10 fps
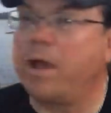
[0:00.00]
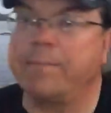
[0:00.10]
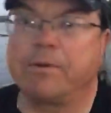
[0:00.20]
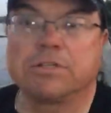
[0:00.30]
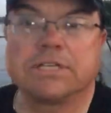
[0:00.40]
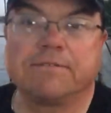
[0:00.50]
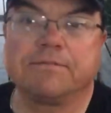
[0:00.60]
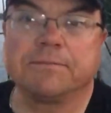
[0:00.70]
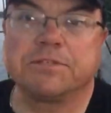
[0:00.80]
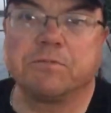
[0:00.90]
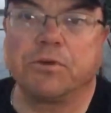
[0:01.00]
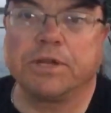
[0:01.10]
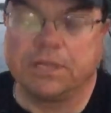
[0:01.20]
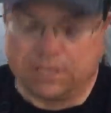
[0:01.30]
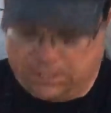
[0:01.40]
white perch left from this morning.
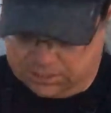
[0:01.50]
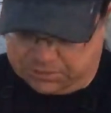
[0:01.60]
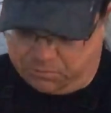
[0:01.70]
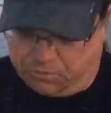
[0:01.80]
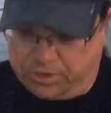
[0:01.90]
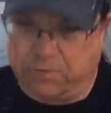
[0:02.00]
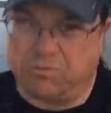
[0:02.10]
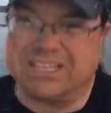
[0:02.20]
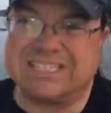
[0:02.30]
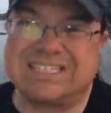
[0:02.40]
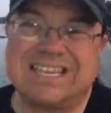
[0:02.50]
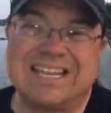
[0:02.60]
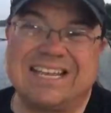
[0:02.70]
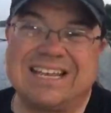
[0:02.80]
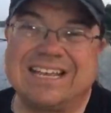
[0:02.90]
This morning was
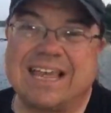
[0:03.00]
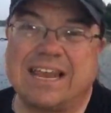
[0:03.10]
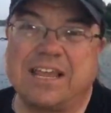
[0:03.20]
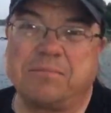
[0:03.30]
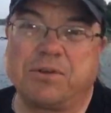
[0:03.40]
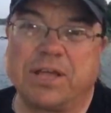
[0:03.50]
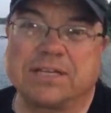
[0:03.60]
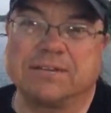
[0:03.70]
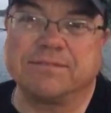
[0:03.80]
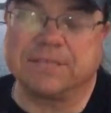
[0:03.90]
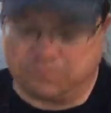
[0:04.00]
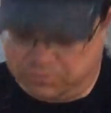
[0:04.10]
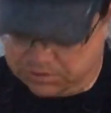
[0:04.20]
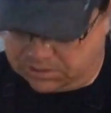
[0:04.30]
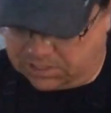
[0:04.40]
kind of unproductive. It was